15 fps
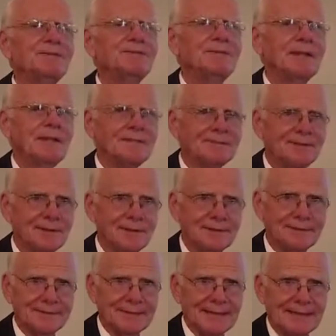
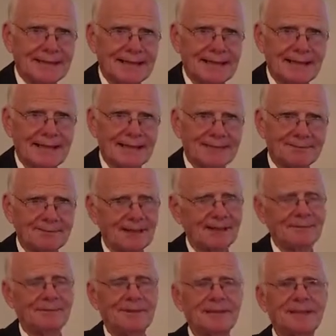faithful as
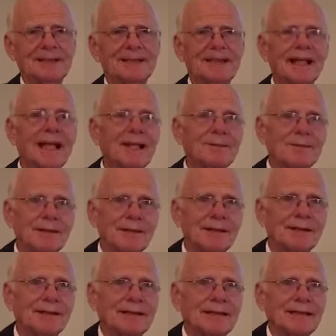they
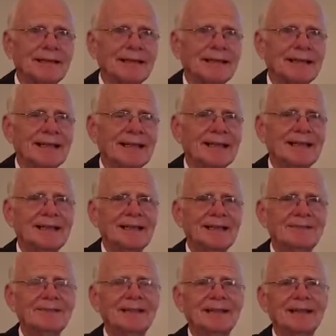were in
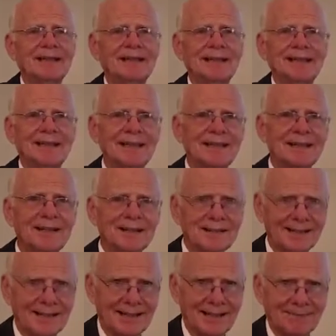giving it in their
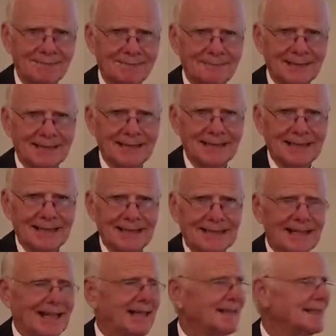time.
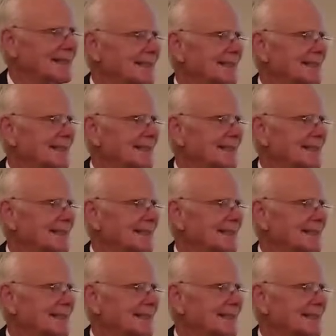And this